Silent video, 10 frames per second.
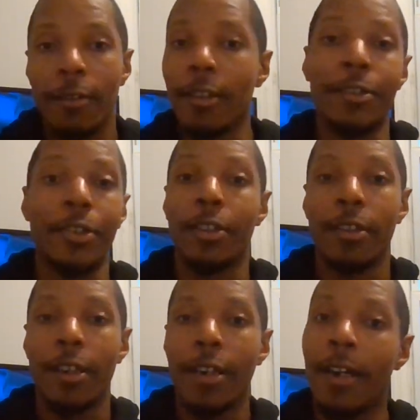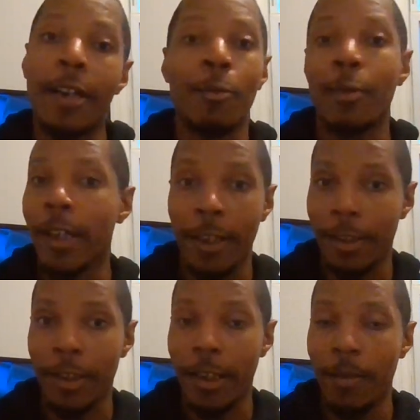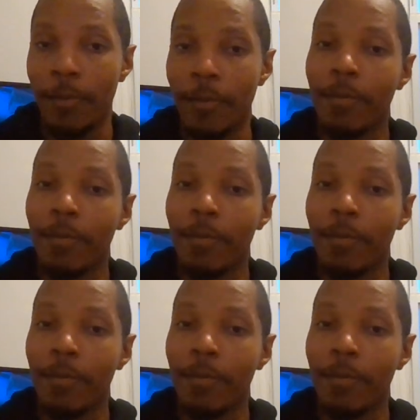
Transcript: Listen, I don't kink shame